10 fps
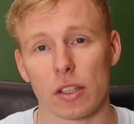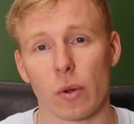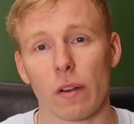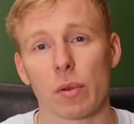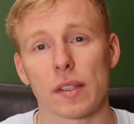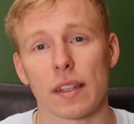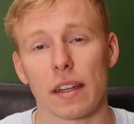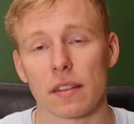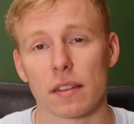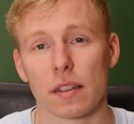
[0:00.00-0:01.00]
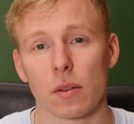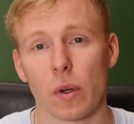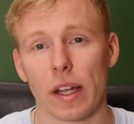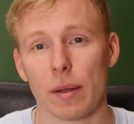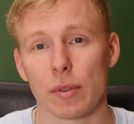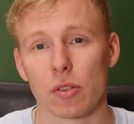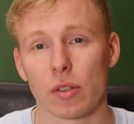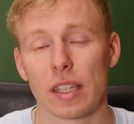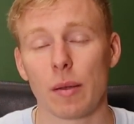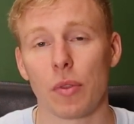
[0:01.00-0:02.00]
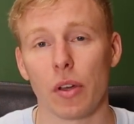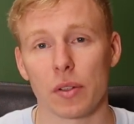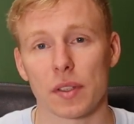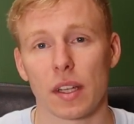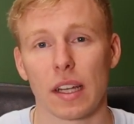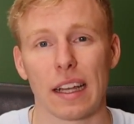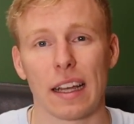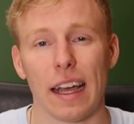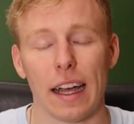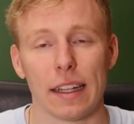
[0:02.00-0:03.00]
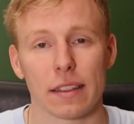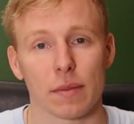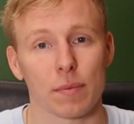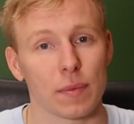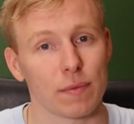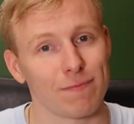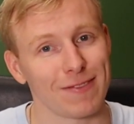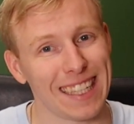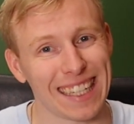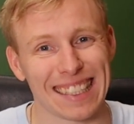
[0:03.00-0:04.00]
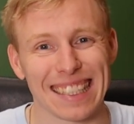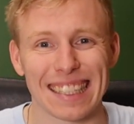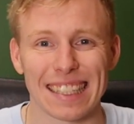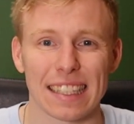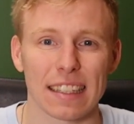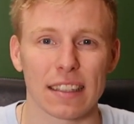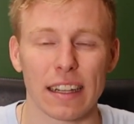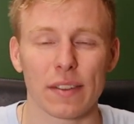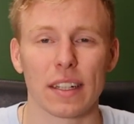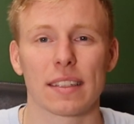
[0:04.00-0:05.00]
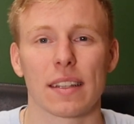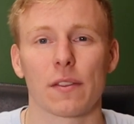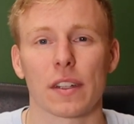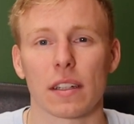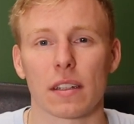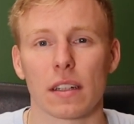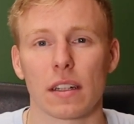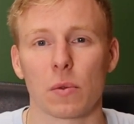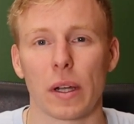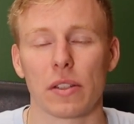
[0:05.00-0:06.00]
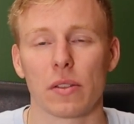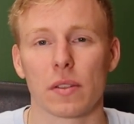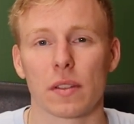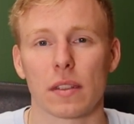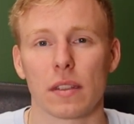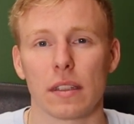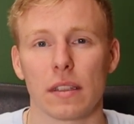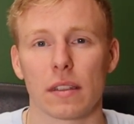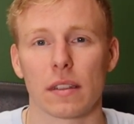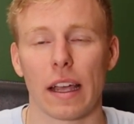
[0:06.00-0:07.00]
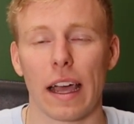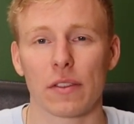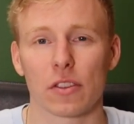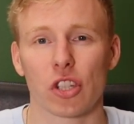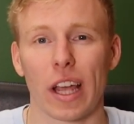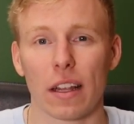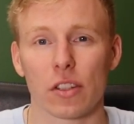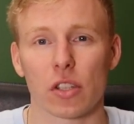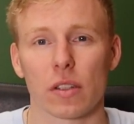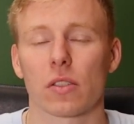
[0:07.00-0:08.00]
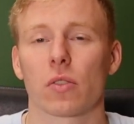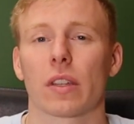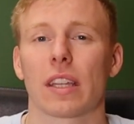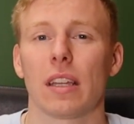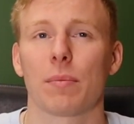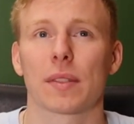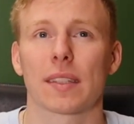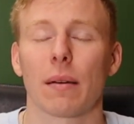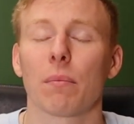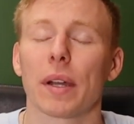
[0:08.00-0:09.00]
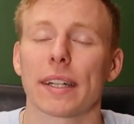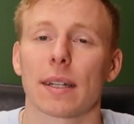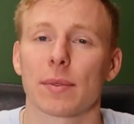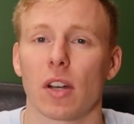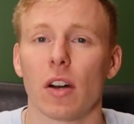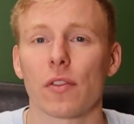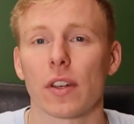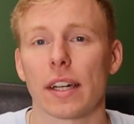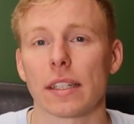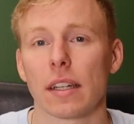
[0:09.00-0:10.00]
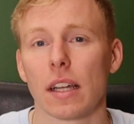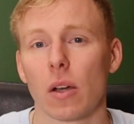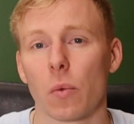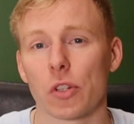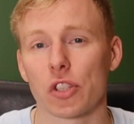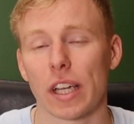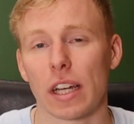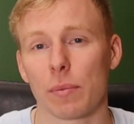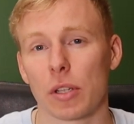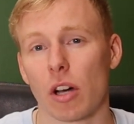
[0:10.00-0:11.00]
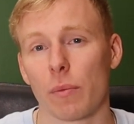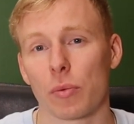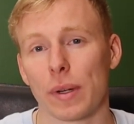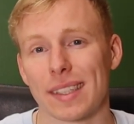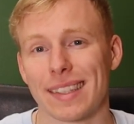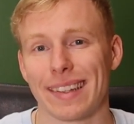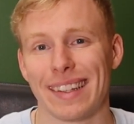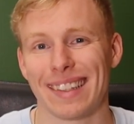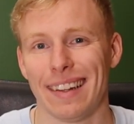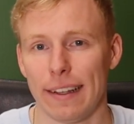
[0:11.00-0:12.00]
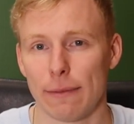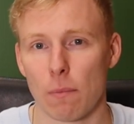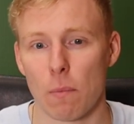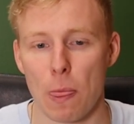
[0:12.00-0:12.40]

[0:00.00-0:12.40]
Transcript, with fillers: only 12% were able to keep those. And yeah, this is definitely something uh, where you have a challenge to keep some backups offline, which cannot be compromised that easily.